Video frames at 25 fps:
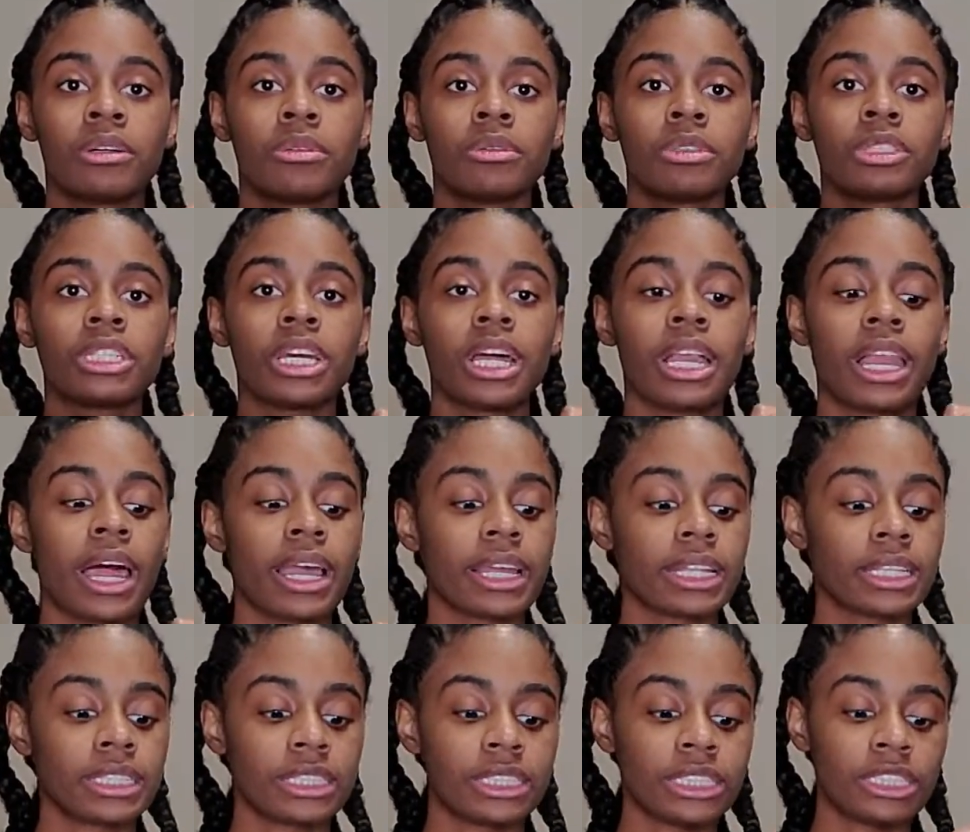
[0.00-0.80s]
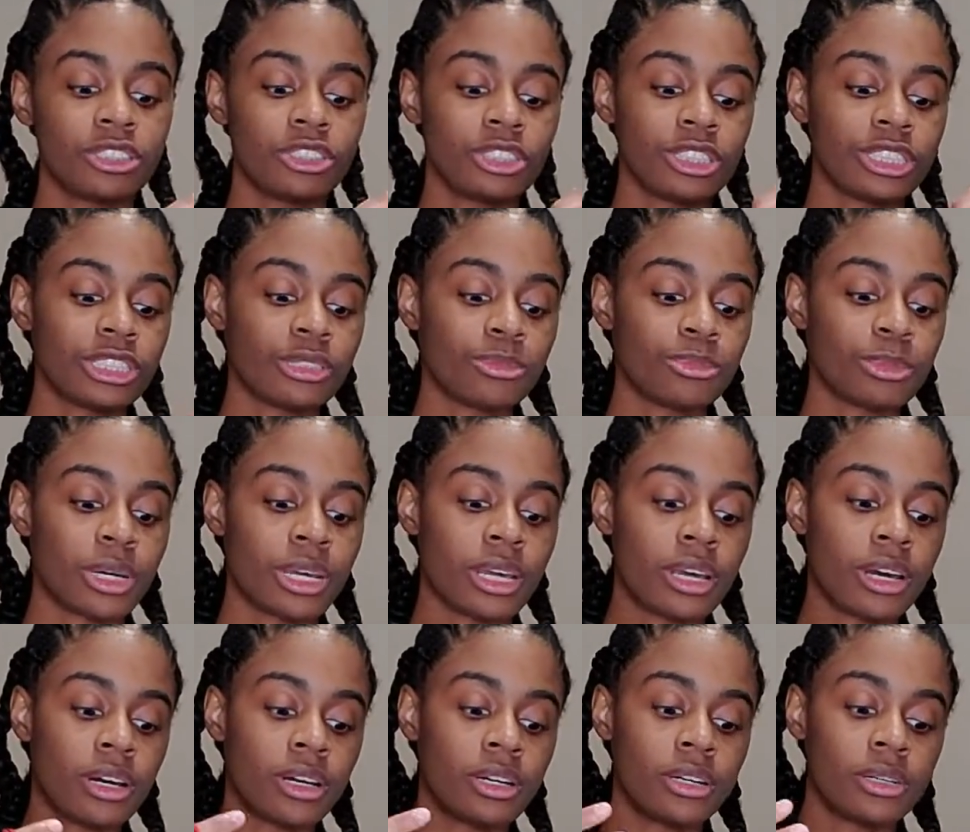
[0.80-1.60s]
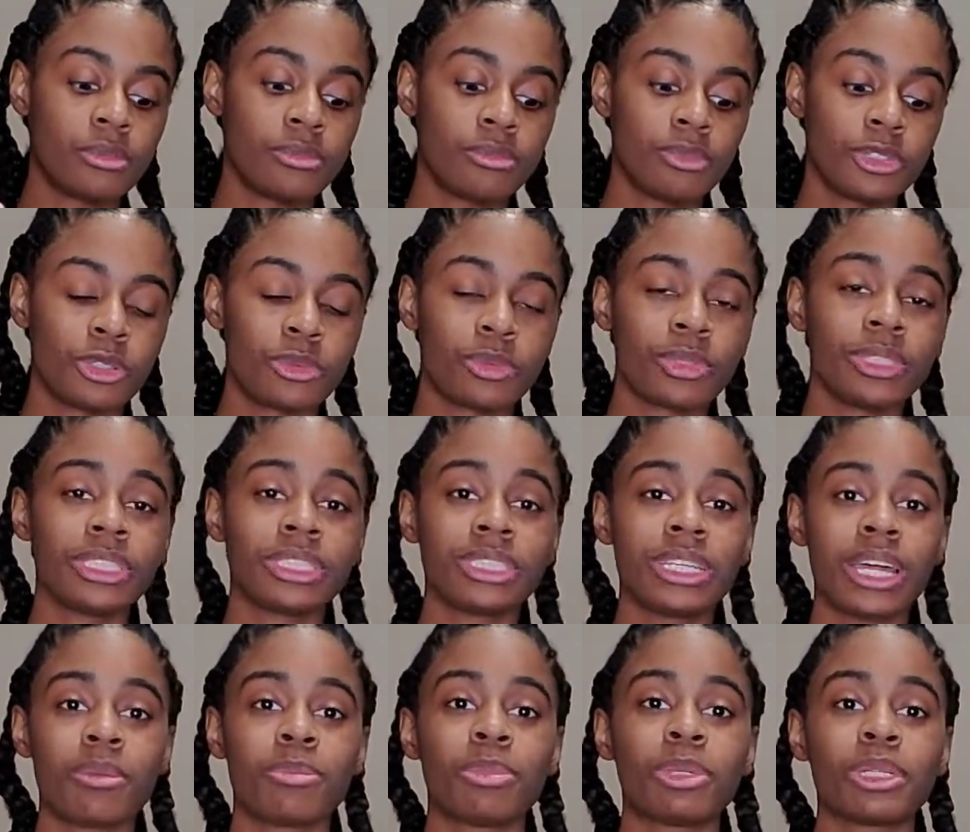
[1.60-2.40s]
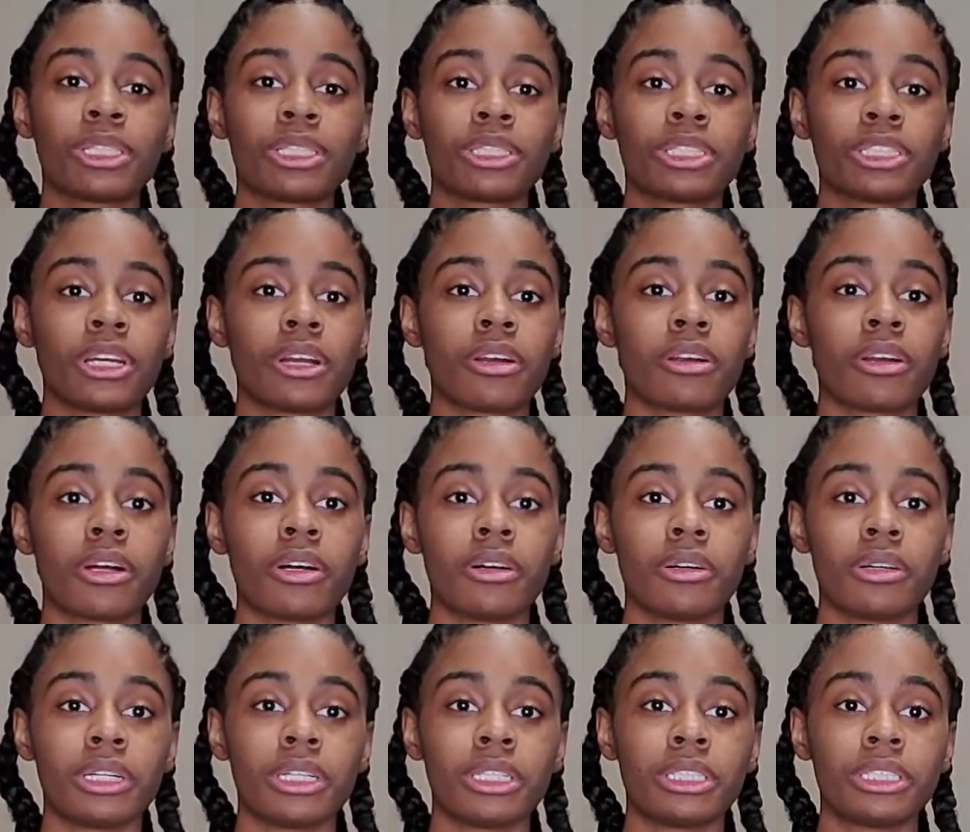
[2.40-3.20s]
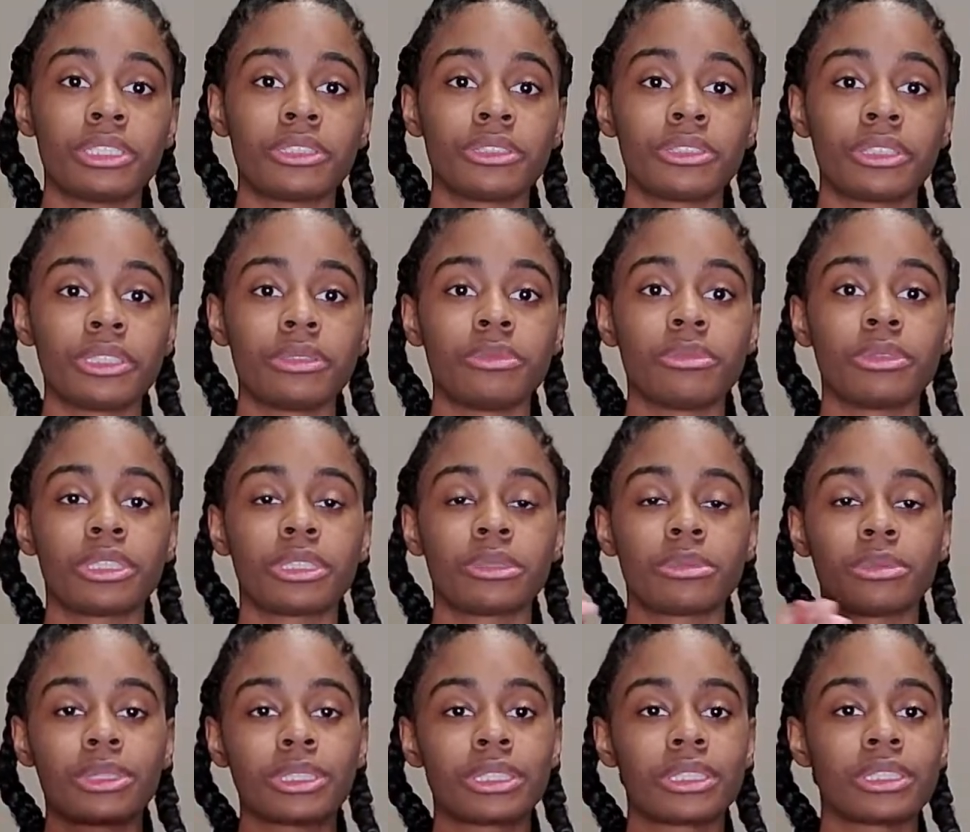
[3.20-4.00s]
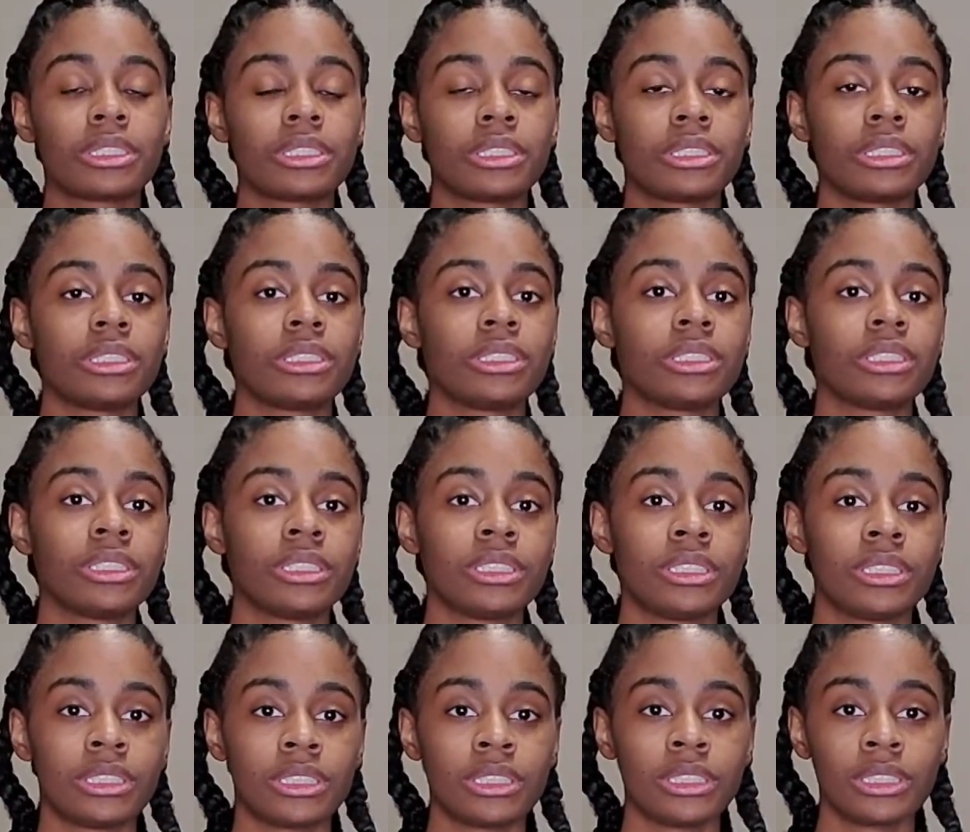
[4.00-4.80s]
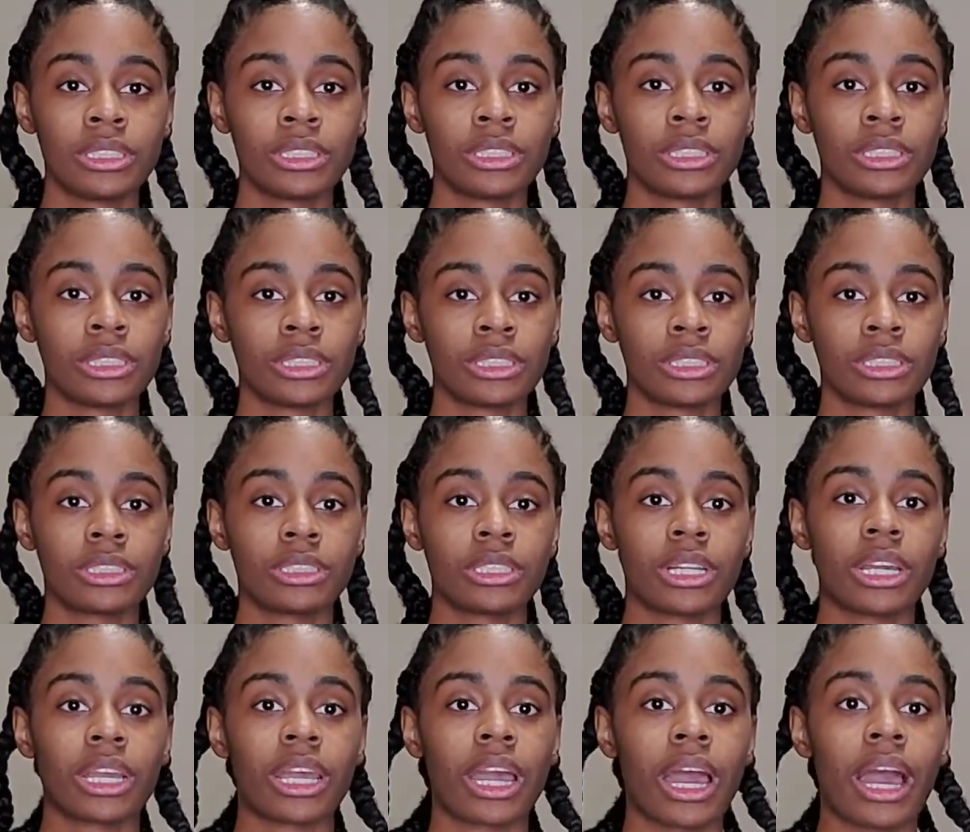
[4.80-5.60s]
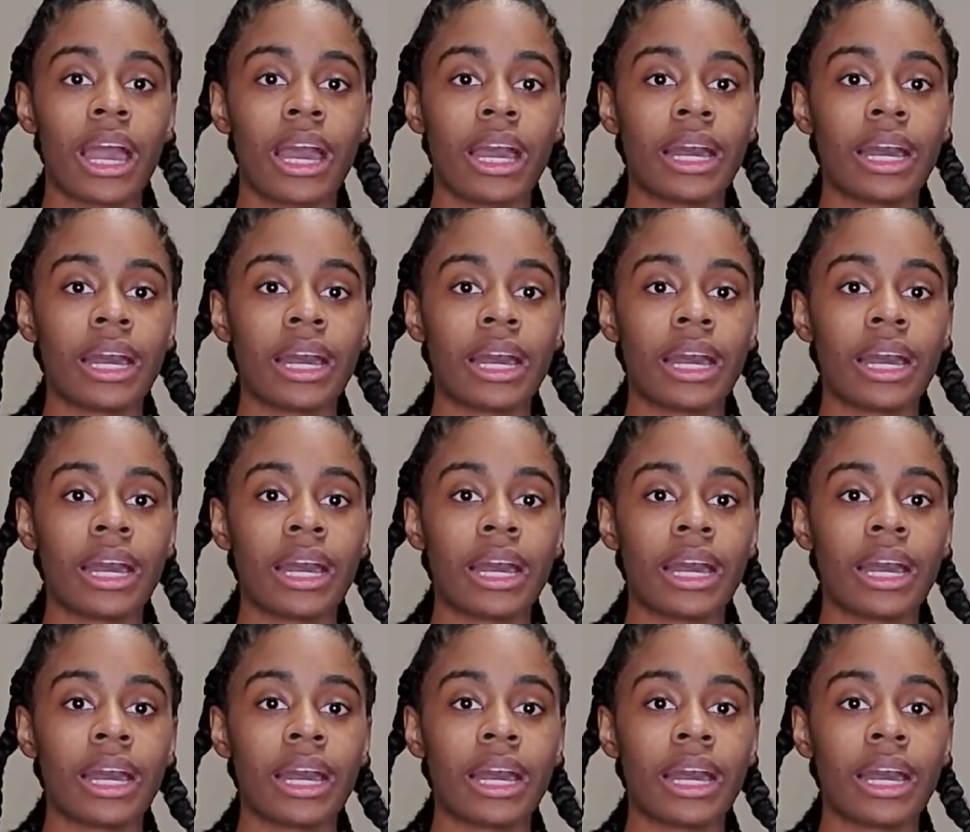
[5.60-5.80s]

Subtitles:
which I like this dress. But the reason I put the shirt on under it was because like